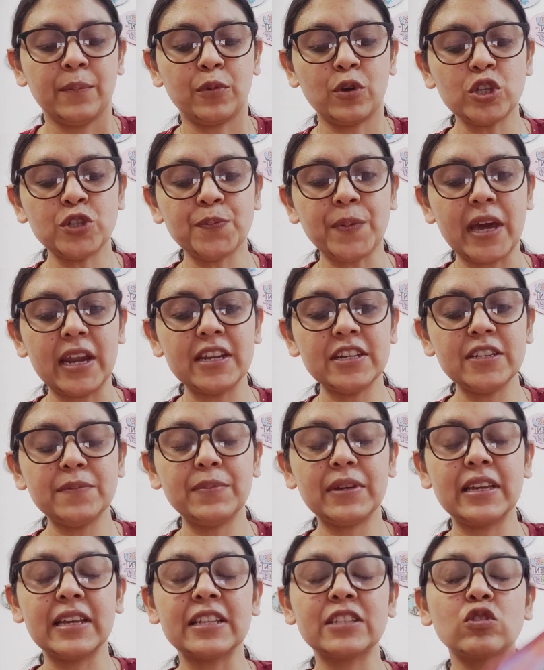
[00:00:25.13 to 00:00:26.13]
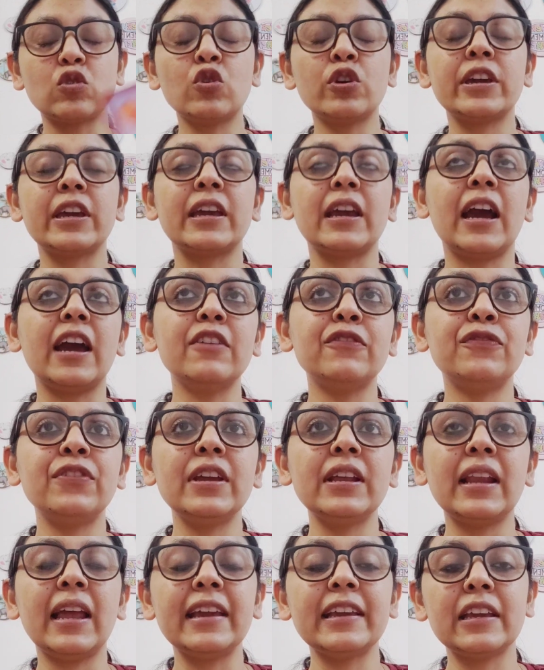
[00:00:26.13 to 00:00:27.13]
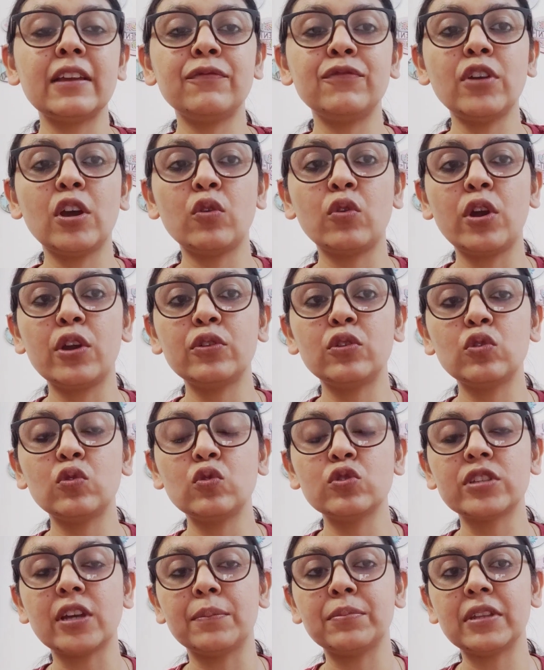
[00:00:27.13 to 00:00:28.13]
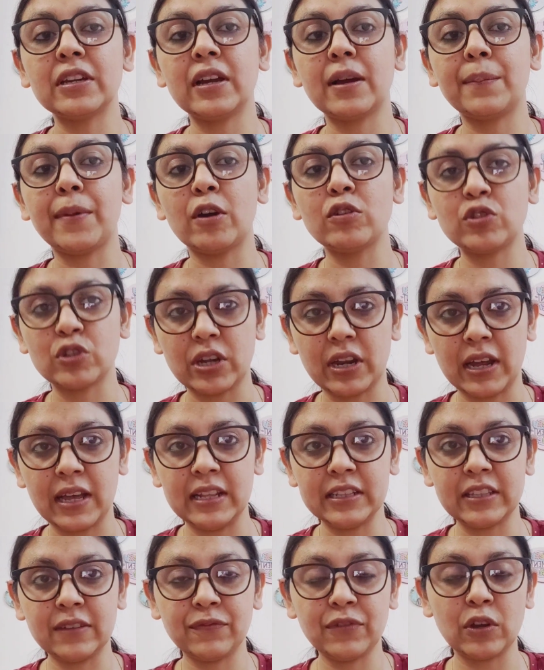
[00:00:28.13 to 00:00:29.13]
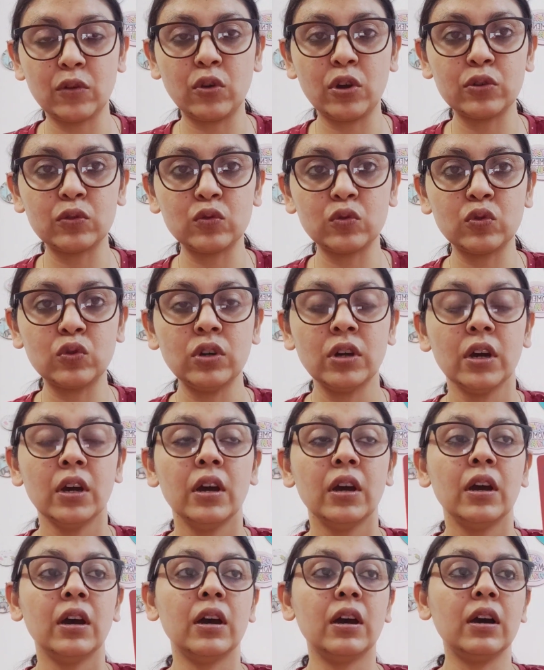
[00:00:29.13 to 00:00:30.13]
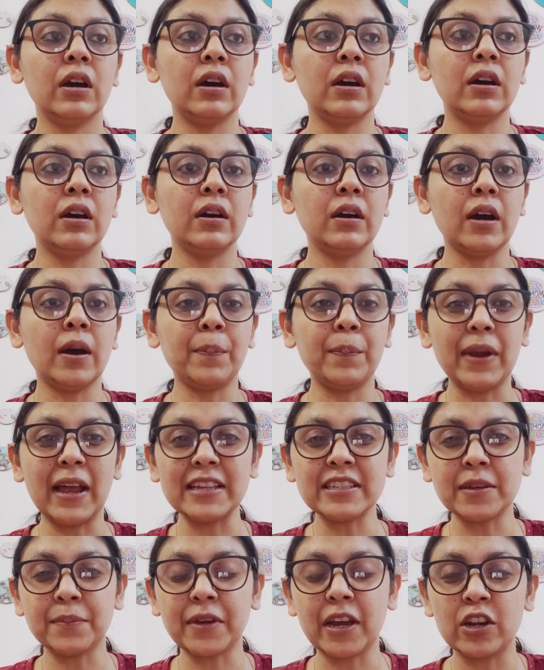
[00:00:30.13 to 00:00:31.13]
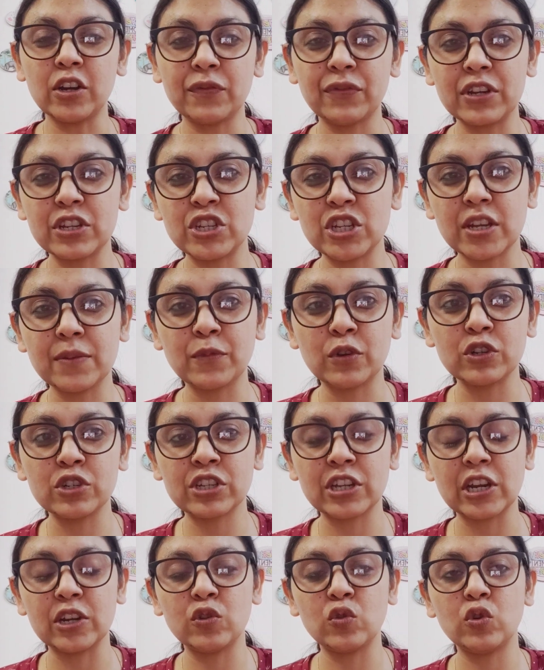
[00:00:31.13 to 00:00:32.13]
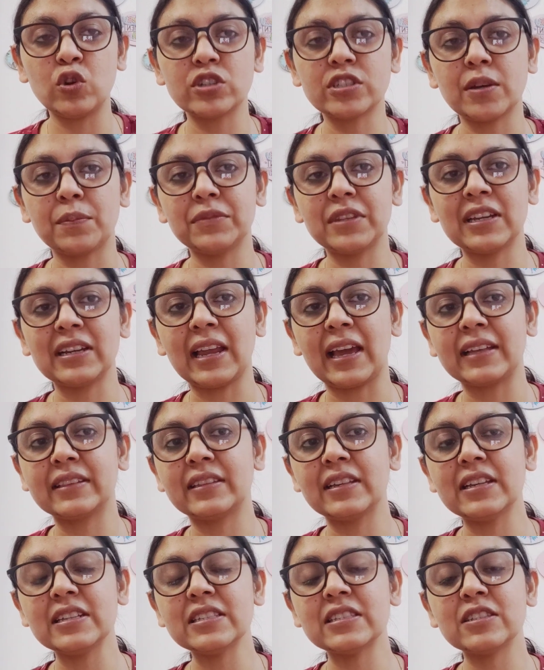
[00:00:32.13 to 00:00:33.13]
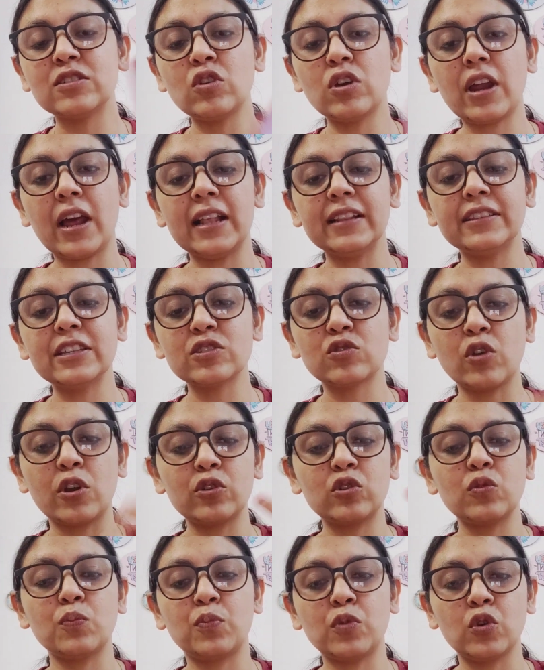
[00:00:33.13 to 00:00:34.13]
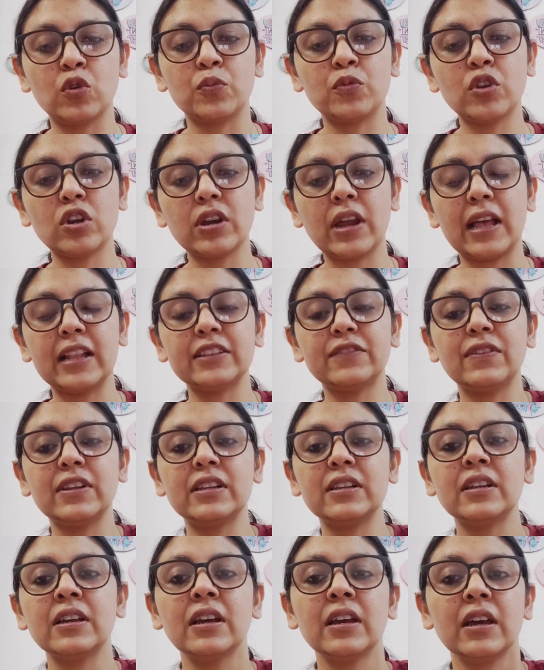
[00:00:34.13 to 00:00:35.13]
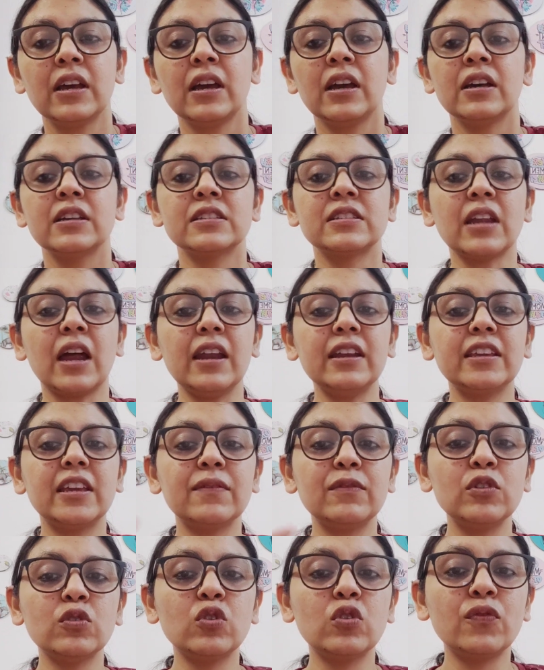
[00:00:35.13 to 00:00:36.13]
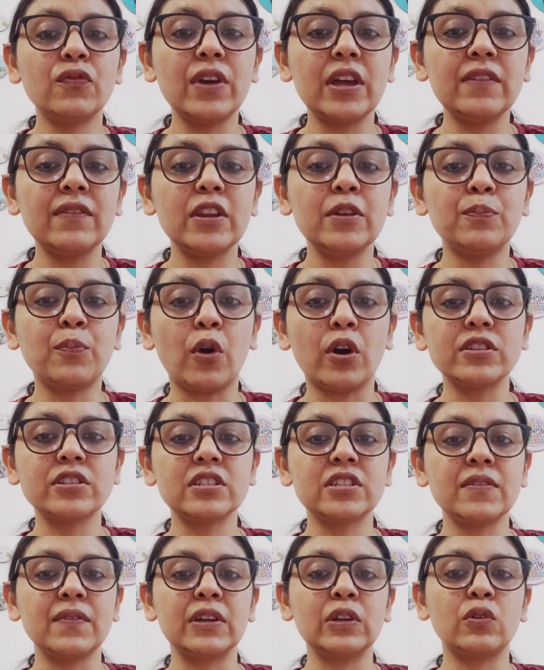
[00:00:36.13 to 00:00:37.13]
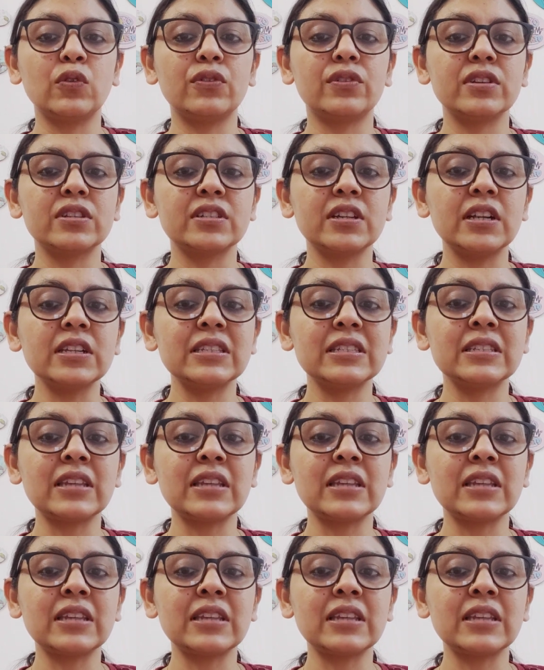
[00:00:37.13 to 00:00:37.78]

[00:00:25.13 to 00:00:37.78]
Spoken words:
Prosperity begins. Okay, I feel like if you're going to do something about your health, if you're going to apply some kind of regime or schedule or something like this, your health is going to bloom. Your health will start giving you very positive and good results.